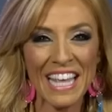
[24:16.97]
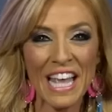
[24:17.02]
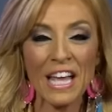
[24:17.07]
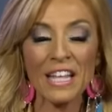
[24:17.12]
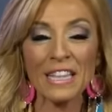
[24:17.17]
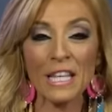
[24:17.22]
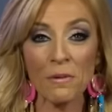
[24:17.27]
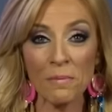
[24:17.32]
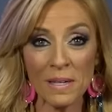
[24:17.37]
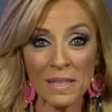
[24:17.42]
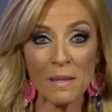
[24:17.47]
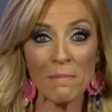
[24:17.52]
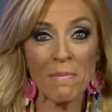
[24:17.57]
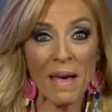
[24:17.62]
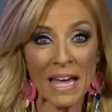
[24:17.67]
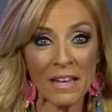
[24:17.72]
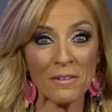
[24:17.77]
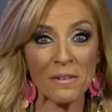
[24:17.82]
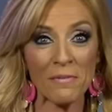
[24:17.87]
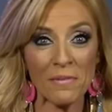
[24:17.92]
They win the
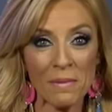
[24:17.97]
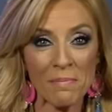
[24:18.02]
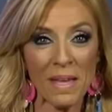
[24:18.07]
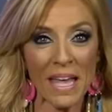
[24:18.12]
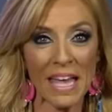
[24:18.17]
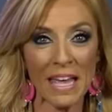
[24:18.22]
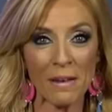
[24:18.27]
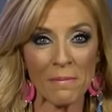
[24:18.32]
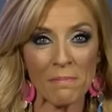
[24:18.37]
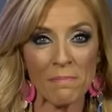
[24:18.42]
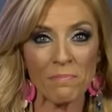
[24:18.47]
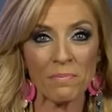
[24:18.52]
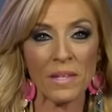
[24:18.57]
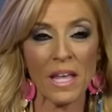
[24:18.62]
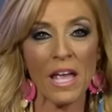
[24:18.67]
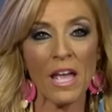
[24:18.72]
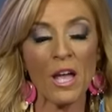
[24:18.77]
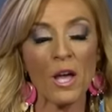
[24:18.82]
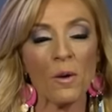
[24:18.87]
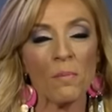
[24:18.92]
battle of the bed.
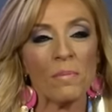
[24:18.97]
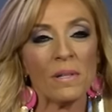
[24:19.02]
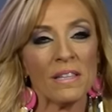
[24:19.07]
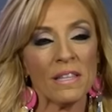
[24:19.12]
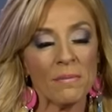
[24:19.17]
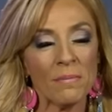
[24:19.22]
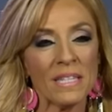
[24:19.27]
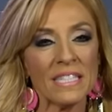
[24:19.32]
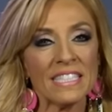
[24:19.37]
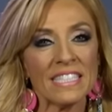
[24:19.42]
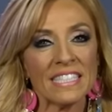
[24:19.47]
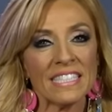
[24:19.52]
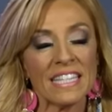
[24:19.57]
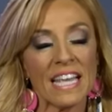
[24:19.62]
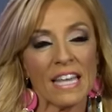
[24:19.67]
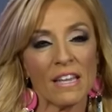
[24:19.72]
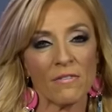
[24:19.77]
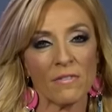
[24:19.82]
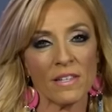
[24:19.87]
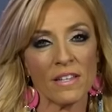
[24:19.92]
But let me just
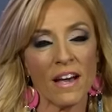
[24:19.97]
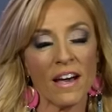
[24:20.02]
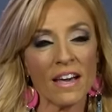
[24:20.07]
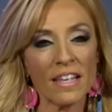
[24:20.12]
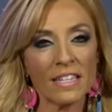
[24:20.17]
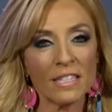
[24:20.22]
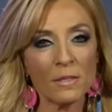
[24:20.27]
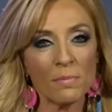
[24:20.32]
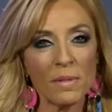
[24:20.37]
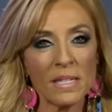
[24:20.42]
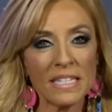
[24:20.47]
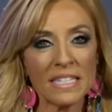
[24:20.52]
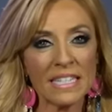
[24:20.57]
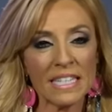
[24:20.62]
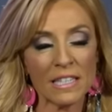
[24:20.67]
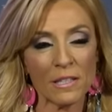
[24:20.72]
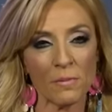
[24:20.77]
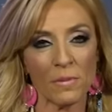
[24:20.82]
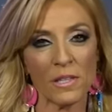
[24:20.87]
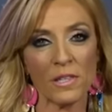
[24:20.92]
say, if God has been
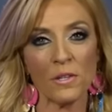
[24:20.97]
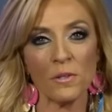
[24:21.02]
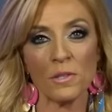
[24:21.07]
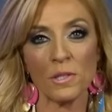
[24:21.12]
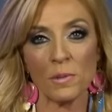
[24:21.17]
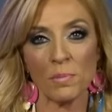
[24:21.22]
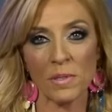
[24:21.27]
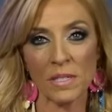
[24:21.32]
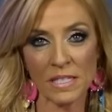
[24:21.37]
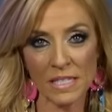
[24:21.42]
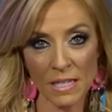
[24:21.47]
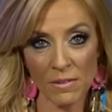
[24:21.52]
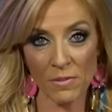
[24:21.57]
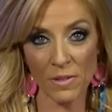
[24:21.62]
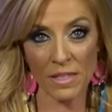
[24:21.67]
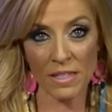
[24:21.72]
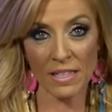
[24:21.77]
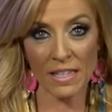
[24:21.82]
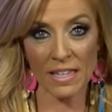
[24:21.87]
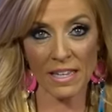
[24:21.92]
dealing with you
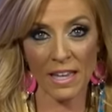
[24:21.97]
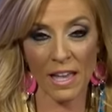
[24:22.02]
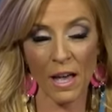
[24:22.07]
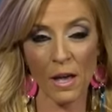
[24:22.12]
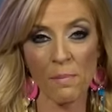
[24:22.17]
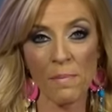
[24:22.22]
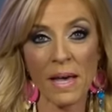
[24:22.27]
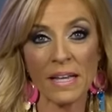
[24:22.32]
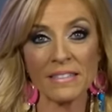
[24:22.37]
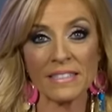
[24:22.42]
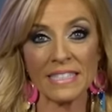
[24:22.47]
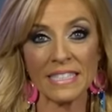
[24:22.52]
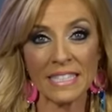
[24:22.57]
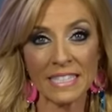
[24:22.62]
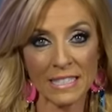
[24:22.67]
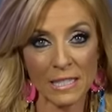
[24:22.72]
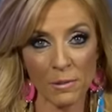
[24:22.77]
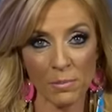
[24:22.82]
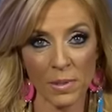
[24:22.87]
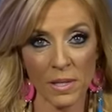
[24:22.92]
specifically about
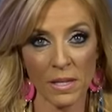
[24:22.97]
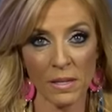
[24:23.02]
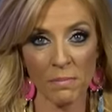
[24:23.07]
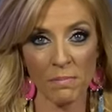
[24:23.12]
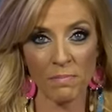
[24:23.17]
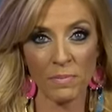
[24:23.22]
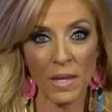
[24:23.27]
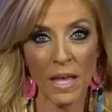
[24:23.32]
discipline,